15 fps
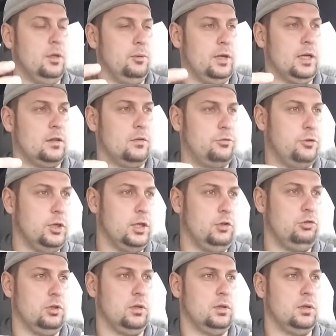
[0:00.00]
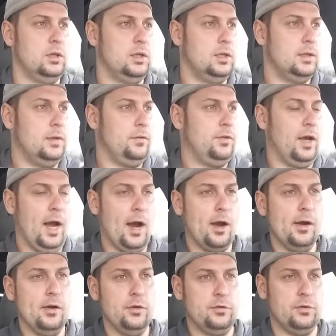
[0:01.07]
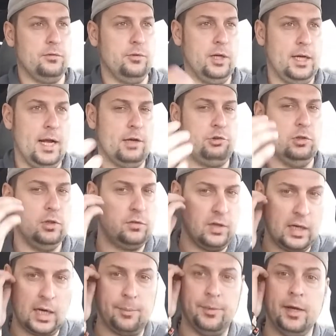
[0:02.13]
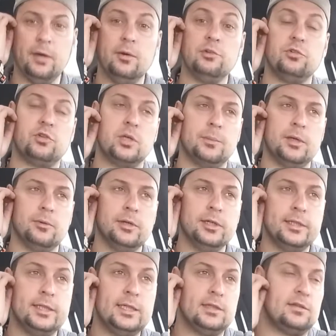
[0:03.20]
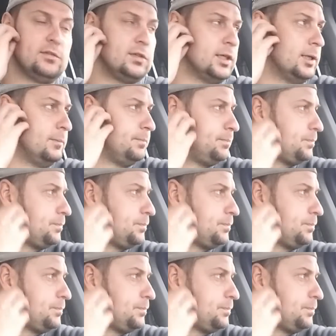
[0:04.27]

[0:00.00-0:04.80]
we get the footage and the aerials of what it actually looks like up there, which is going to be really neat to see.